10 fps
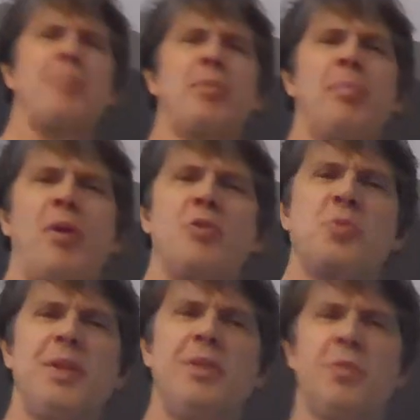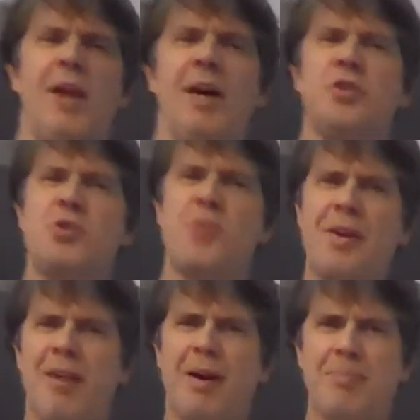I propose we do that, the
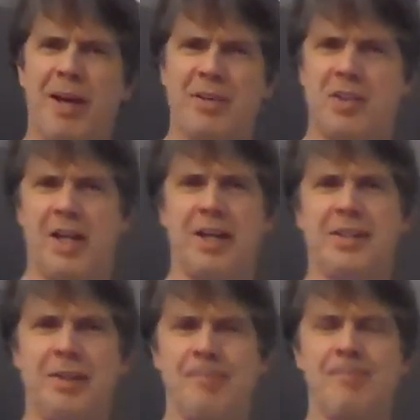straight line path connecting.